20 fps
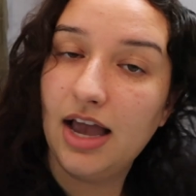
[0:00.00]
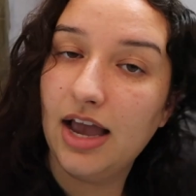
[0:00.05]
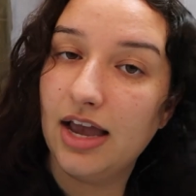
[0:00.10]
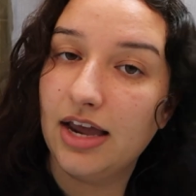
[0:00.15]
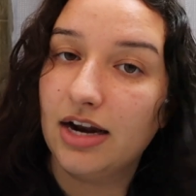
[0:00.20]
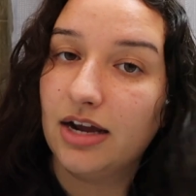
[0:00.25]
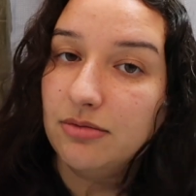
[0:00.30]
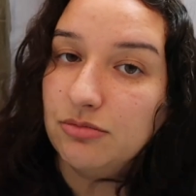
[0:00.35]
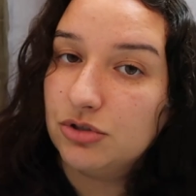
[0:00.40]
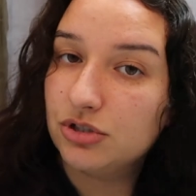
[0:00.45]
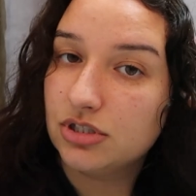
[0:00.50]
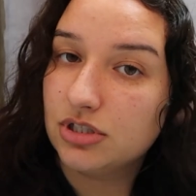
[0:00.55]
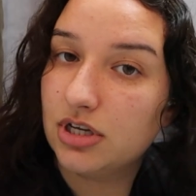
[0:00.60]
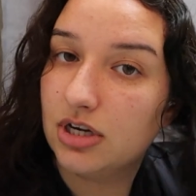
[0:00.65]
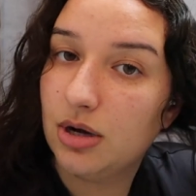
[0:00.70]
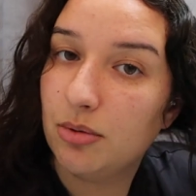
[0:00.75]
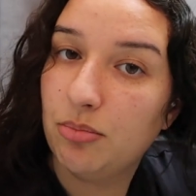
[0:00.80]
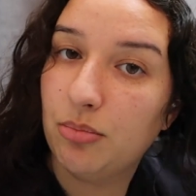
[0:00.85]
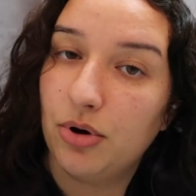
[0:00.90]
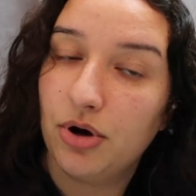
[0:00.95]
and I'm just
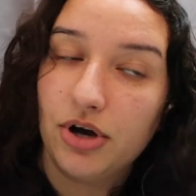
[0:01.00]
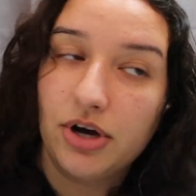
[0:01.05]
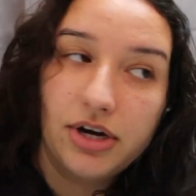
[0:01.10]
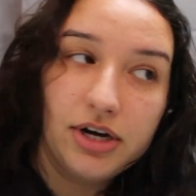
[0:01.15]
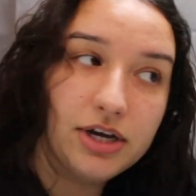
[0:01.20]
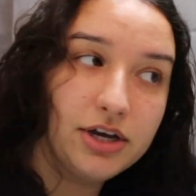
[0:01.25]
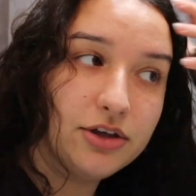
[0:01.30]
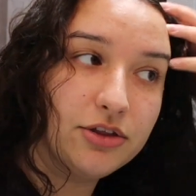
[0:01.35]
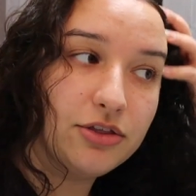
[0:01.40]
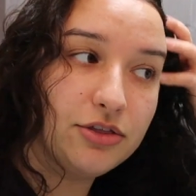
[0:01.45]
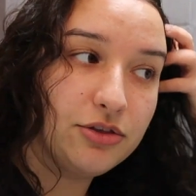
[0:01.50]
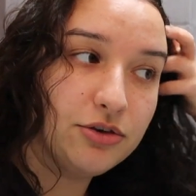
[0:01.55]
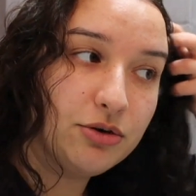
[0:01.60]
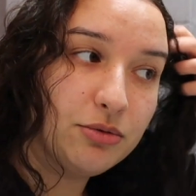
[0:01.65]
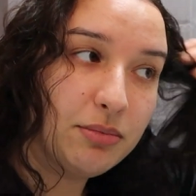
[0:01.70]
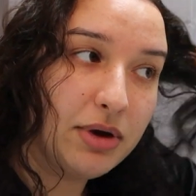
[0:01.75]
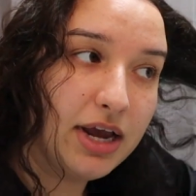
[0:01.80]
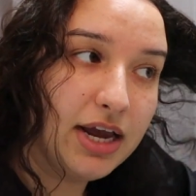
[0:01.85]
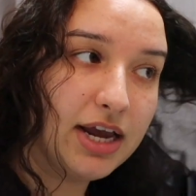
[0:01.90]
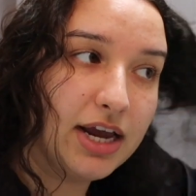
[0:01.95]
gonna put it
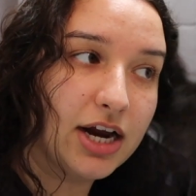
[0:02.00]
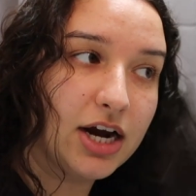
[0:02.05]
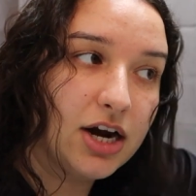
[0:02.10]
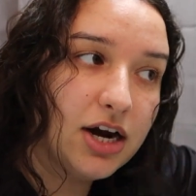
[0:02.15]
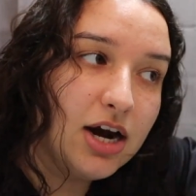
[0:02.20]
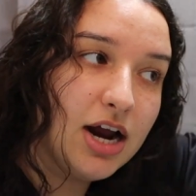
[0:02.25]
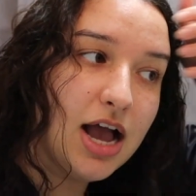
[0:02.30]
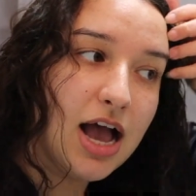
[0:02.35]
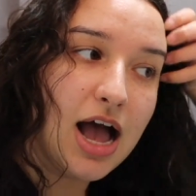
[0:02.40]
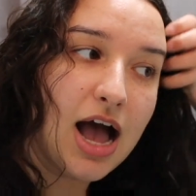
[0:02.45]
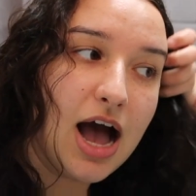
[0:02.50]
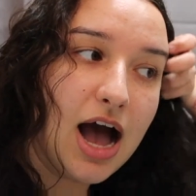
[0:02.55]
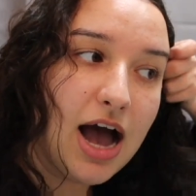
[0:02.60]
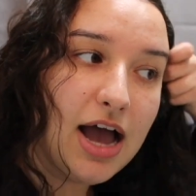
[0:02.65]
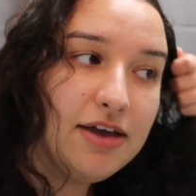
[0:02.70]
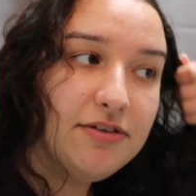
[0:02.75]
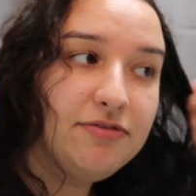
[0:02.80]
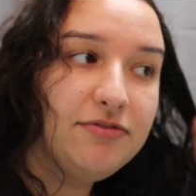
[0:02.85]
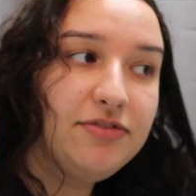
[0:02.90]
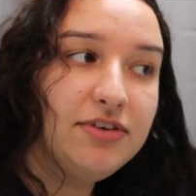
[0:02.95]
through my hair.
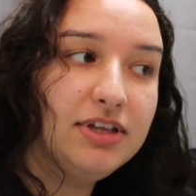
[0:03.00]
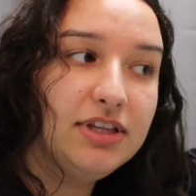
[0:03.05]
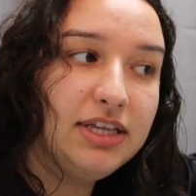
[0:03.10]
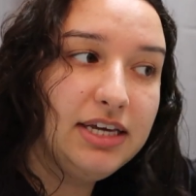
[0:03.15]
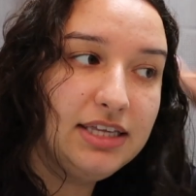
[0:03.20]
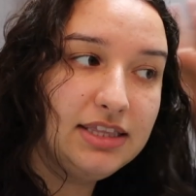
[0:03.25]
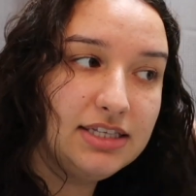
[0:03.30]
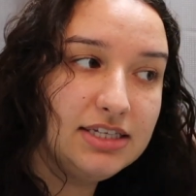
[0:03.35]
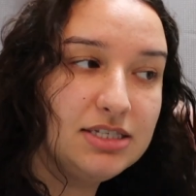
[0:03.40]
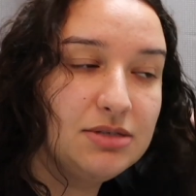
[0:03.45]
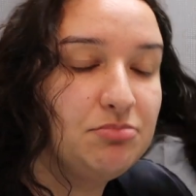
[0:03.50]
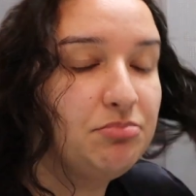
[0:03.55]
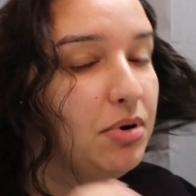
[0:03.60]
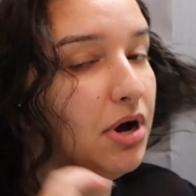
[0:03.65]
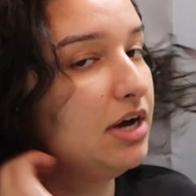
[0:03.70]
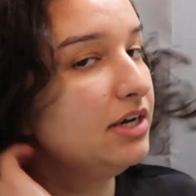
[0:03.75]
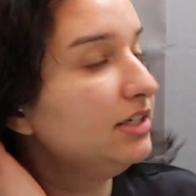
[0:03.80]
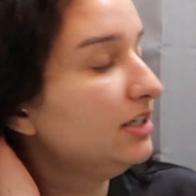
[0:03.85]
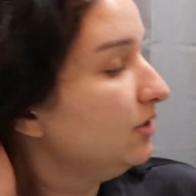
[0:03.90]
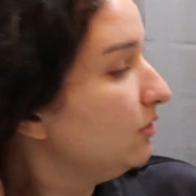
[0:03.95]
I feel like this
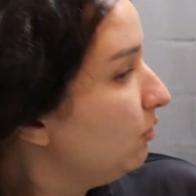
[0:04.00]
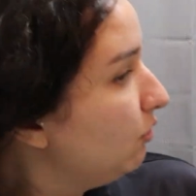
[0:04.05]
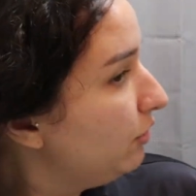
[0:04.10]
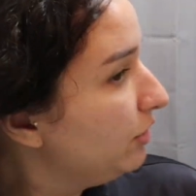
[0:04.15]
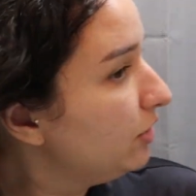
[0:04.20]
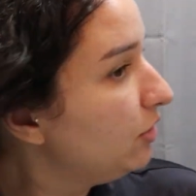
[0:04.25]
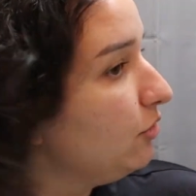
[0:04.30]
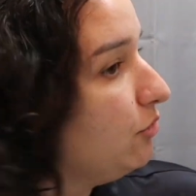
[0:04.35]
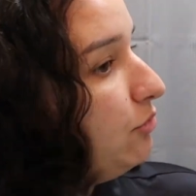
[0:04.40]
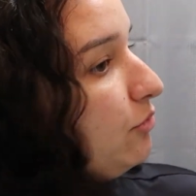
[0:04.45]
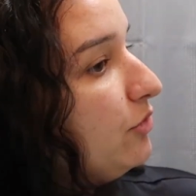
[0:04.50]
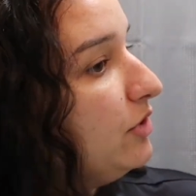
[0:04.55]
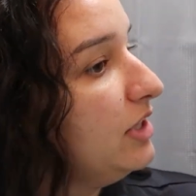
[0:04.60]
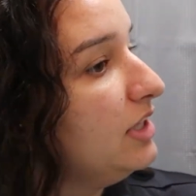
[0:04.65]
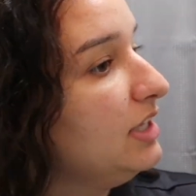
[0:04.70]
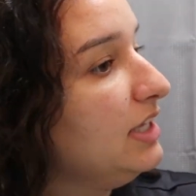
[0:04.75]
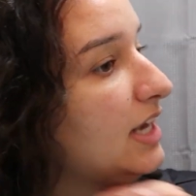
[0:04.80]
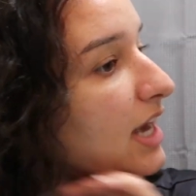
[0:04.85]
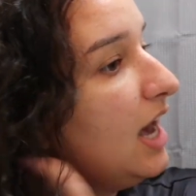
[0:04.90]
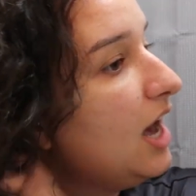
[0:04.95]
bonding oil
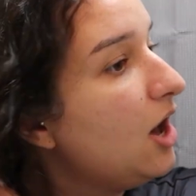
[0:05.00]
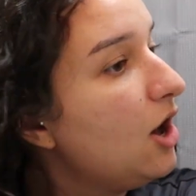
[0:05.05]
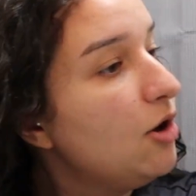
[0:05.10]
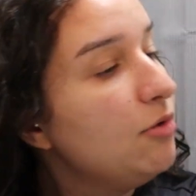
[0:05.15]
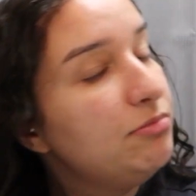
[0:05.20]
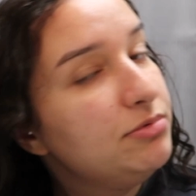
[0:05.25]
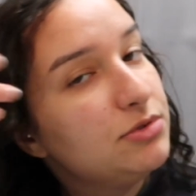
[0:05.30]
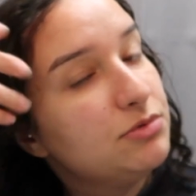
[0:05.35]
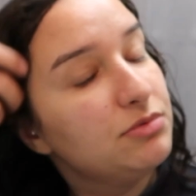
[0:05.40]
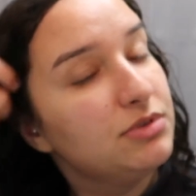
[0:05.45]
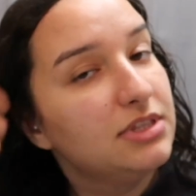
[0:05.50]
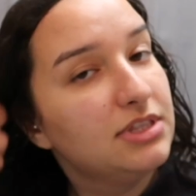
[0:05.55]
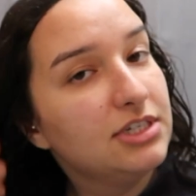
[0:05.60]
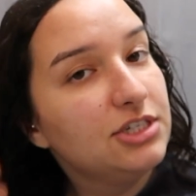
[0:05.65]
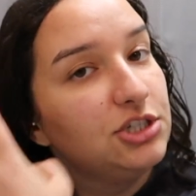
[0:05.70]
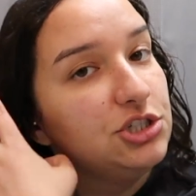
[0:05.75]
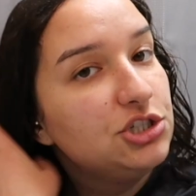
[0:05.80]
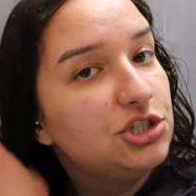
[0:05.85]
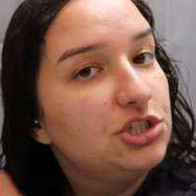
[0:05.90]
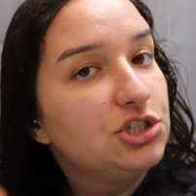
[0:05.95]
really helps with
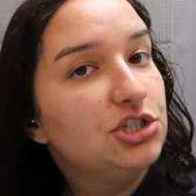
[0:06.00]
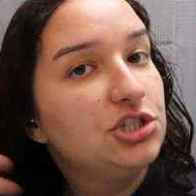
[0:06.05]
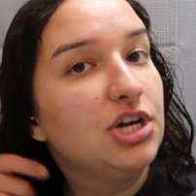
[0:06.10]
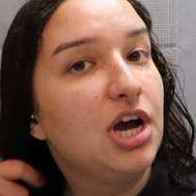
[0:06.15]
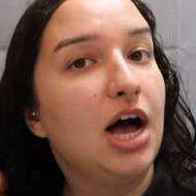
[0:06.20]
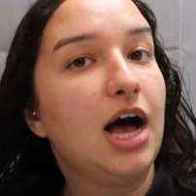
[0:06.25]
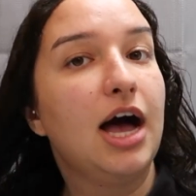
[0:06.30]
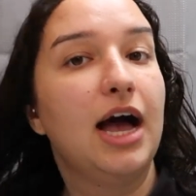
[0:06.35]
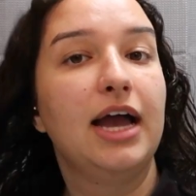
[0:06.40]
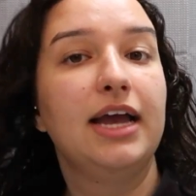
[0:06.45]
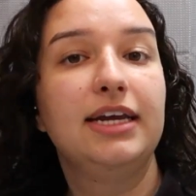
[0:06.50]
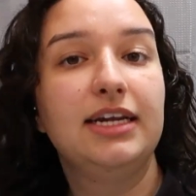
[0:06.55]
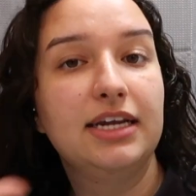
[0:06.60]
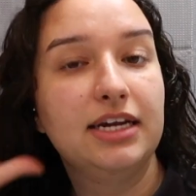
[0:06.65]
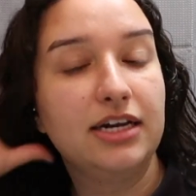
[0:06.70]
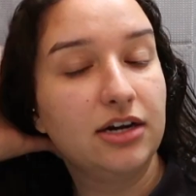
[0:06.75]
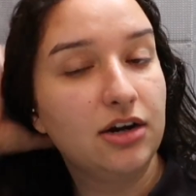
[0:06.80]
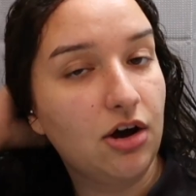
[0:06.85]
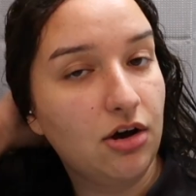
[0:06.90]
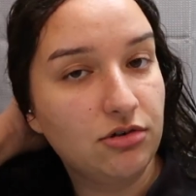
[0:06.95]
the shine,
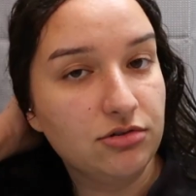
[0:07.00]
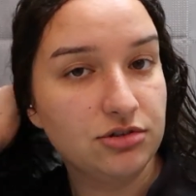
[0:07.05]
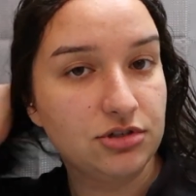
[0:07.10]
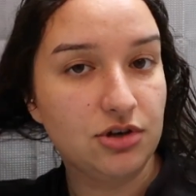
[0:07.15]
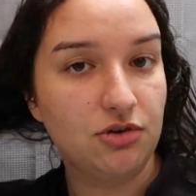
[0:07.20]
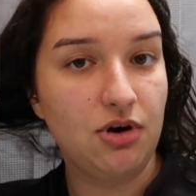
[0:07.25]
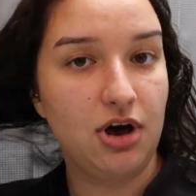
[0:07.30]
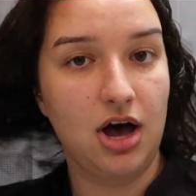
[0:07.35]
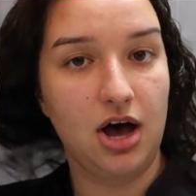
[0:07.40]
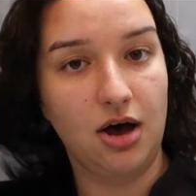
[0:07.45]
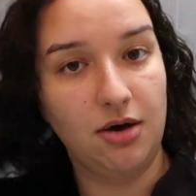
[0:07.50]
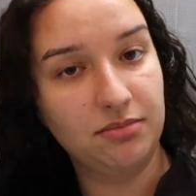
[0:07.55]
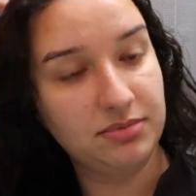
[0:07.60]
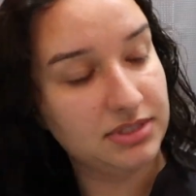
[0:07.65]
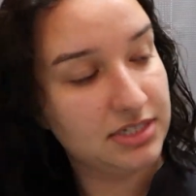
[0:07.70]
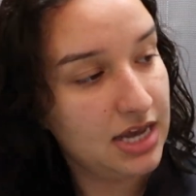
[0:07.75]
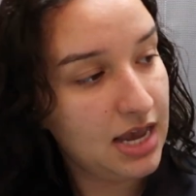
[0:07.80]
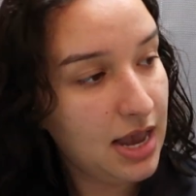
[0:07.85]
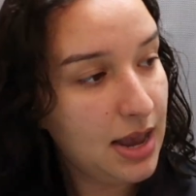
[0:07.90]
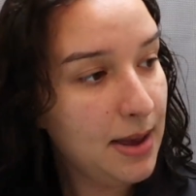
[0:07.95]
and it also
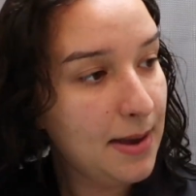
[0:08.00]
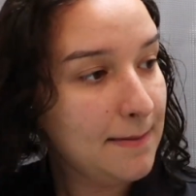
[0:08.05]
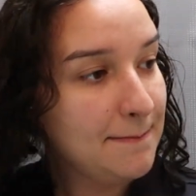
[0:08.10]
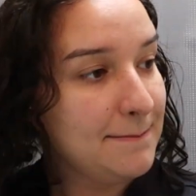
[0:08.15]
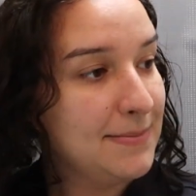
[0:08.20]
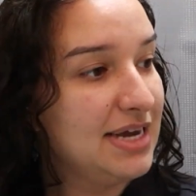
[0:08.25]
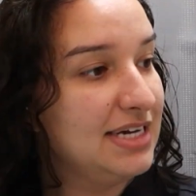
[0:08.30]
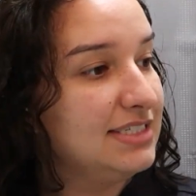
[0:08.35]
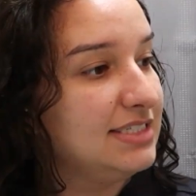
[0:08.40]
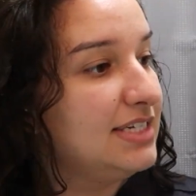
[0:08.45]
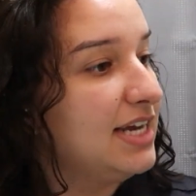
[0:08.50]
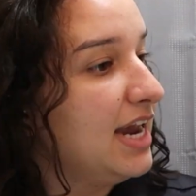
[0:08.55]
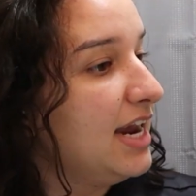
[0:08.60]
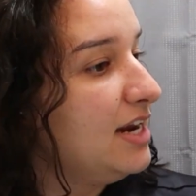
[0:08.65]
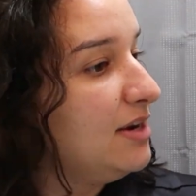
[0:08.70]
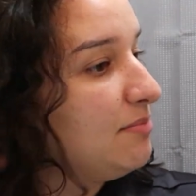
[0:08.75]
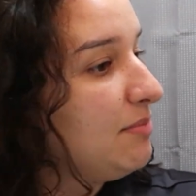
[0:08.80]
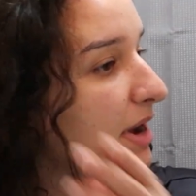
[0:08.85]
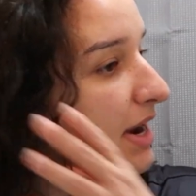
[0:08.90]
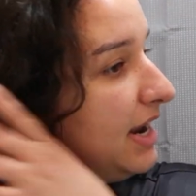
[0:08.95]
helps
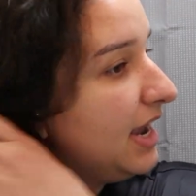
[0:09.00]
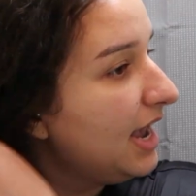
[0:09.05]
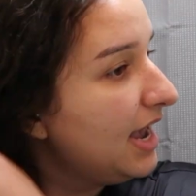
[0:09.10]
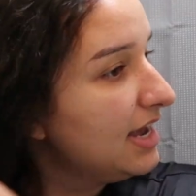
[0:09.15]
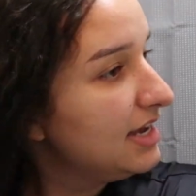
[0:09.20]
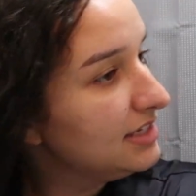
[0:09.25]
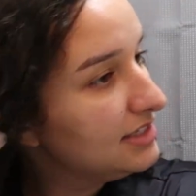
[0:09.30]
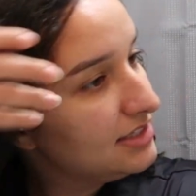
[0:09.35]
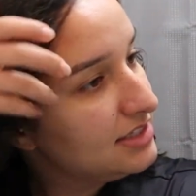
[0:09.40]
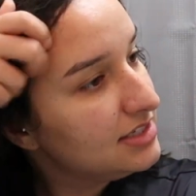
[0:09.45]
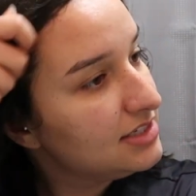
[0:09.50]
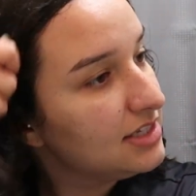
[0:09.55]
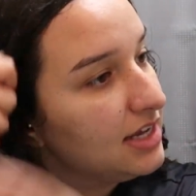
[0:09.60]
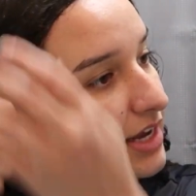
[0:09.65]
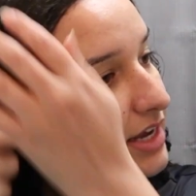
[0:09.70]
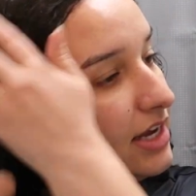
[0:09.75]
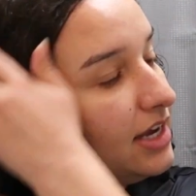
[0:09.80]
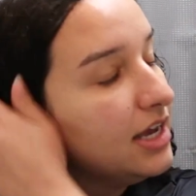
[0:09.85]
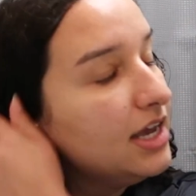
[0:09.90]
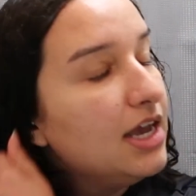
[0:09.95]
maintain my ends.
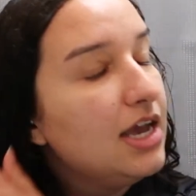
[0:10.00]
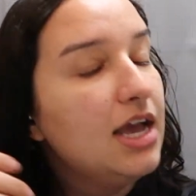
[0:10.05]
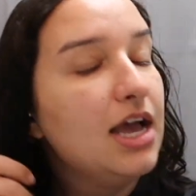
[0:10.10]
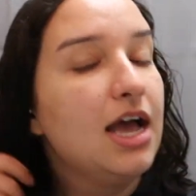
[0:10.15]
Like,